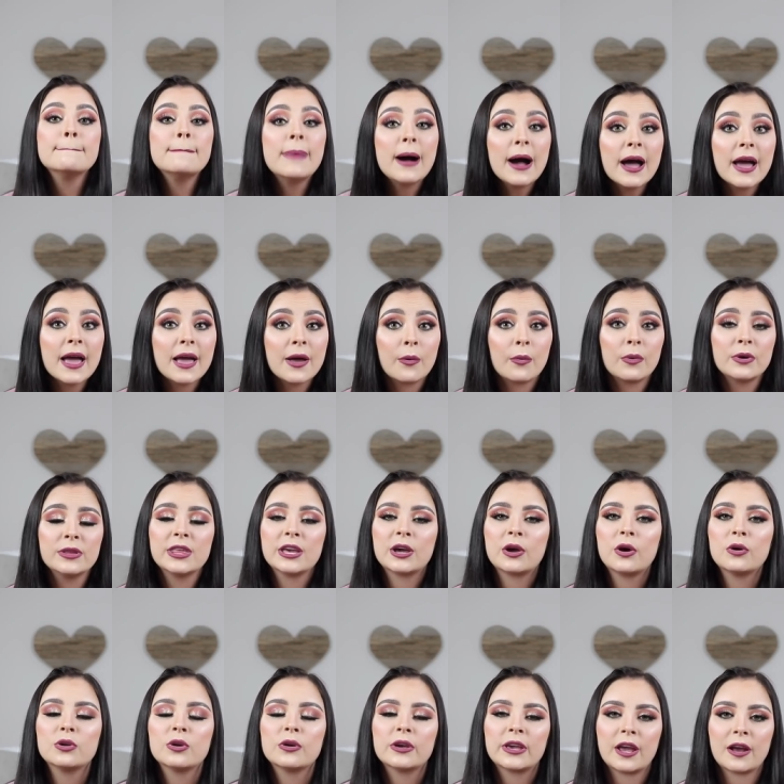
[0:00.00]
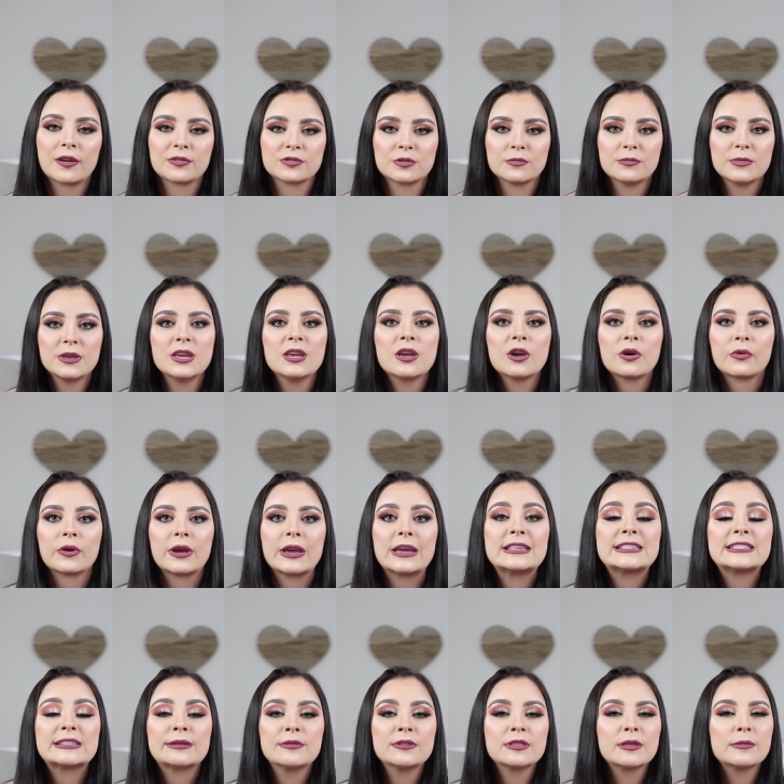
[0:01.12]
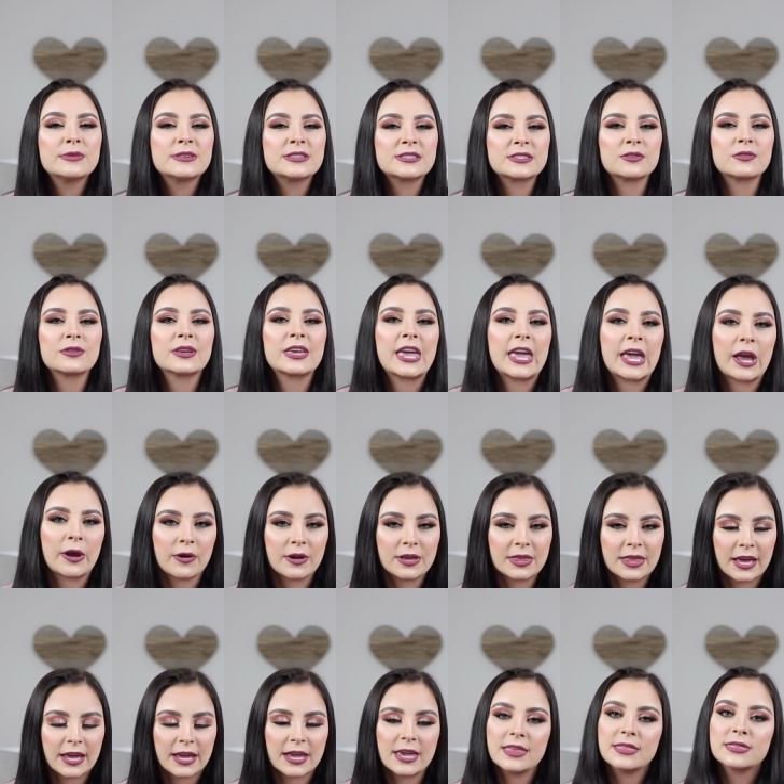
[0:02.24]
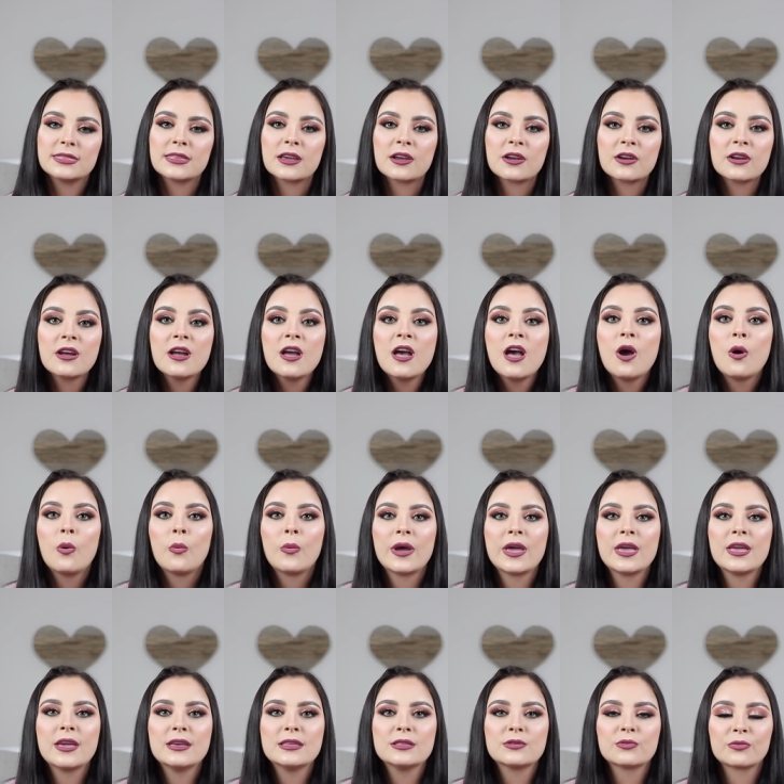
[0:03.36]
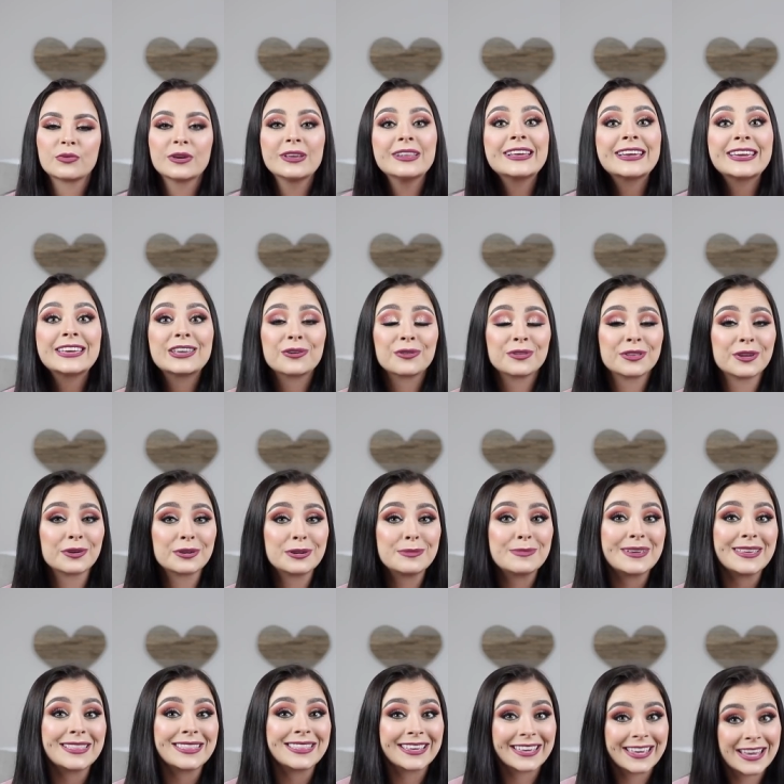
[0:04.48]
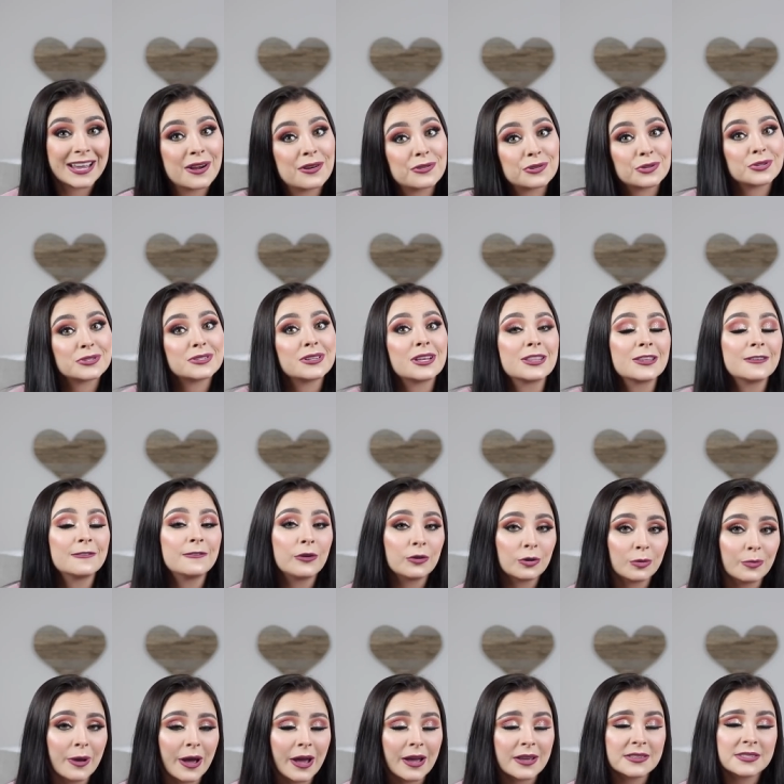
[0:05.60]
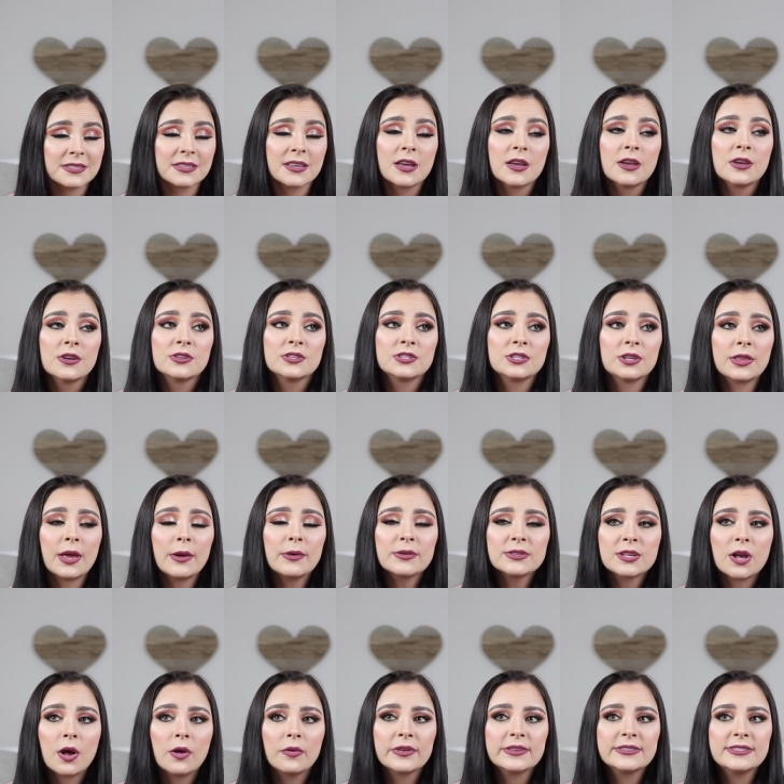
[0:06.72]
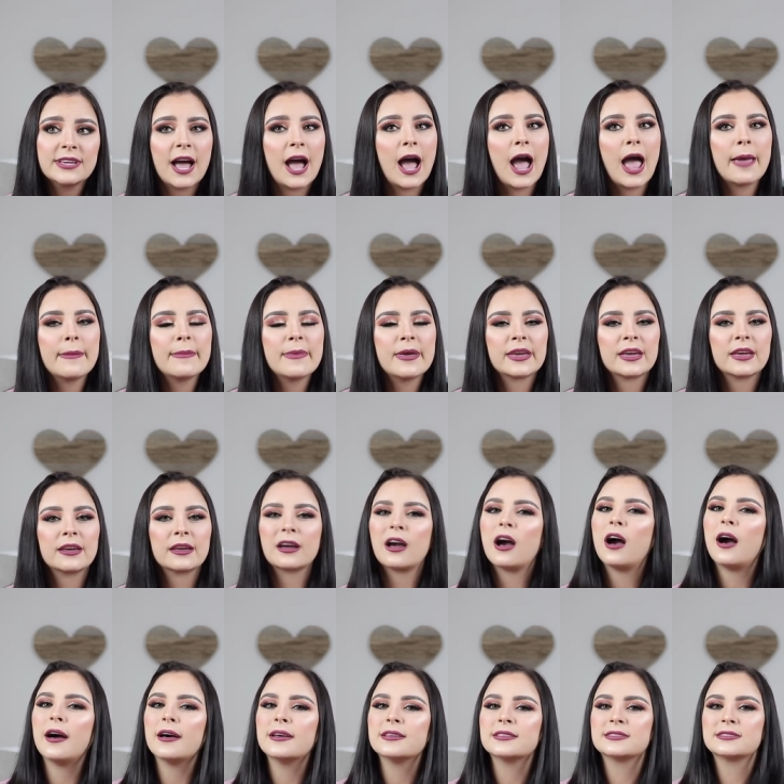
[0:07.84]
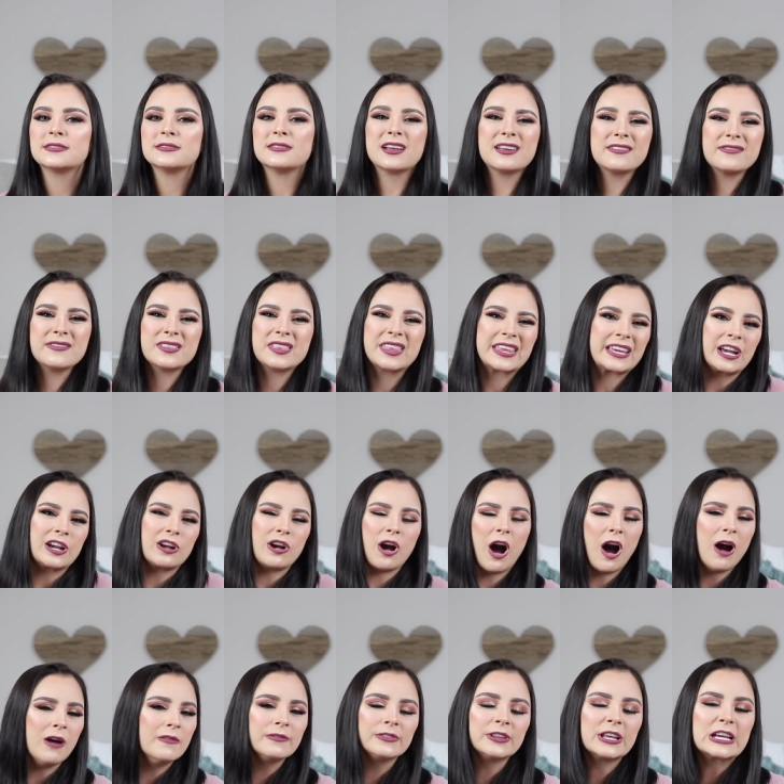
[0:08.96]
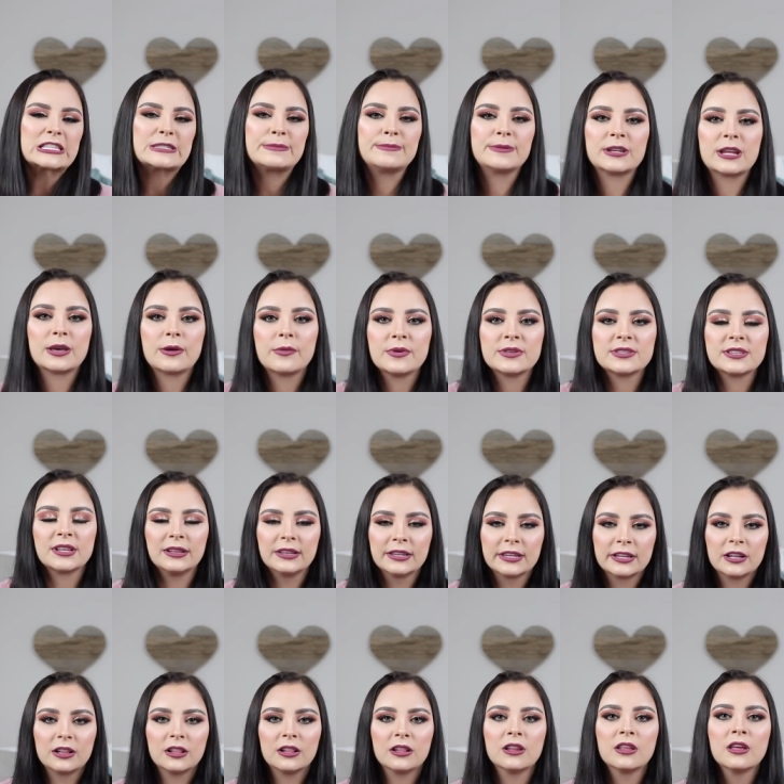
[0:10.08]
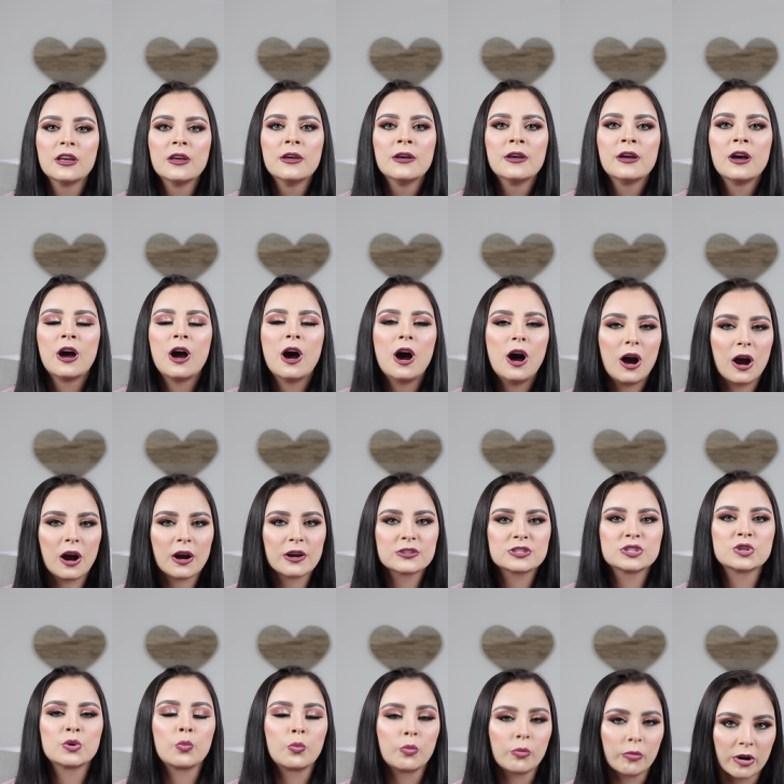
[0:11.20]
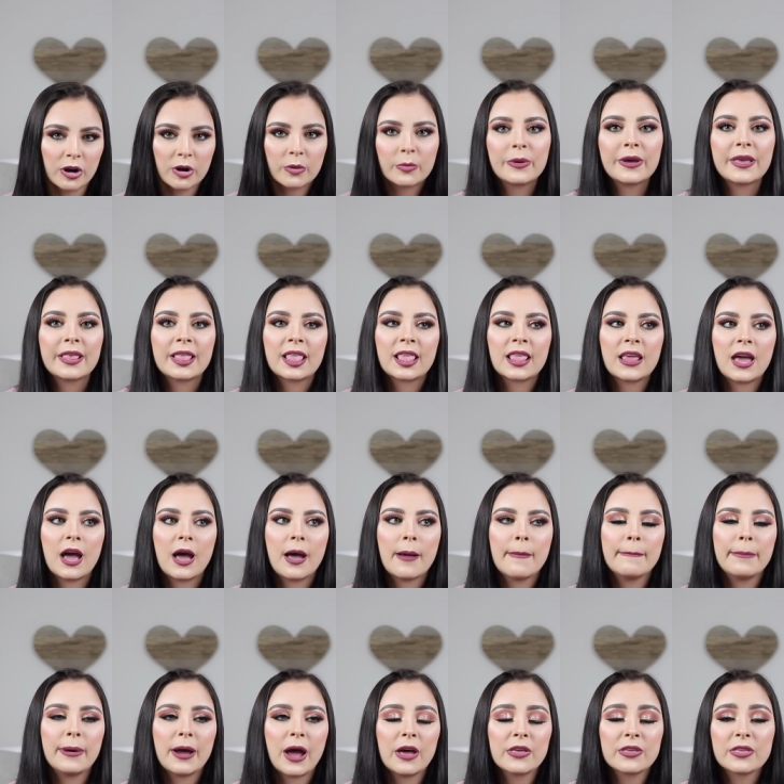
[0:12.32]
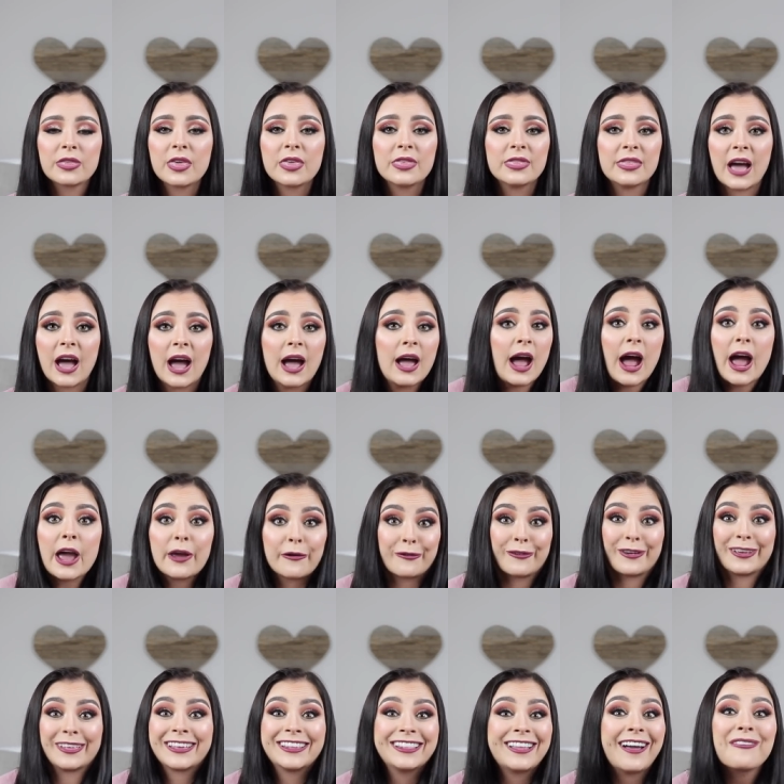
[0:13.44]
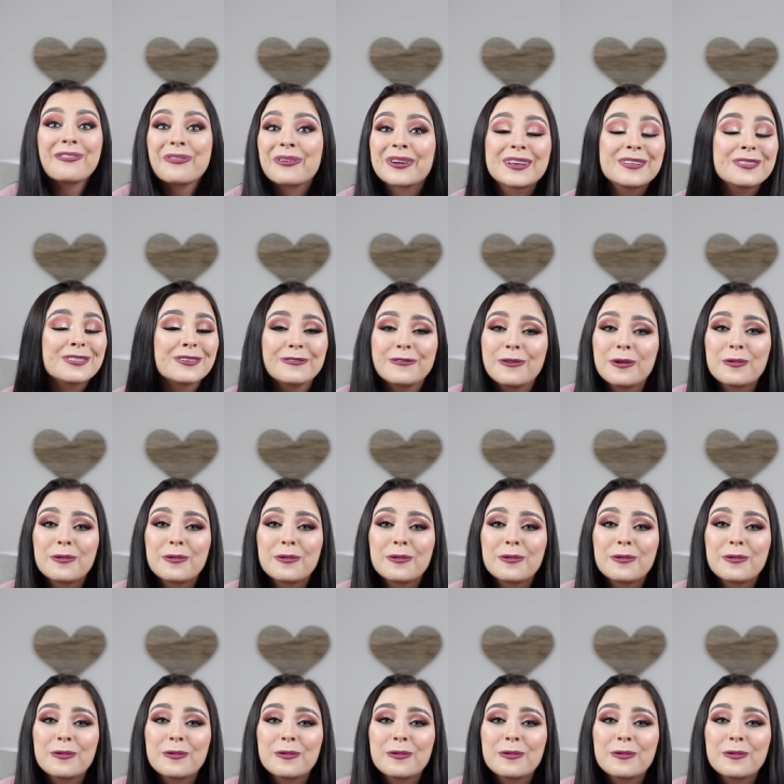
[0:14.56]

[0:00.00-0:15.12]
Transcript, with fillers: But when they go to a character meet and greet, some of them still carry that in there when really you're there to meet the characters, not the PhotoPass. So that was the only time it caused, not even like a conflict, but it was a little hard to work with, but other than that, I really love working the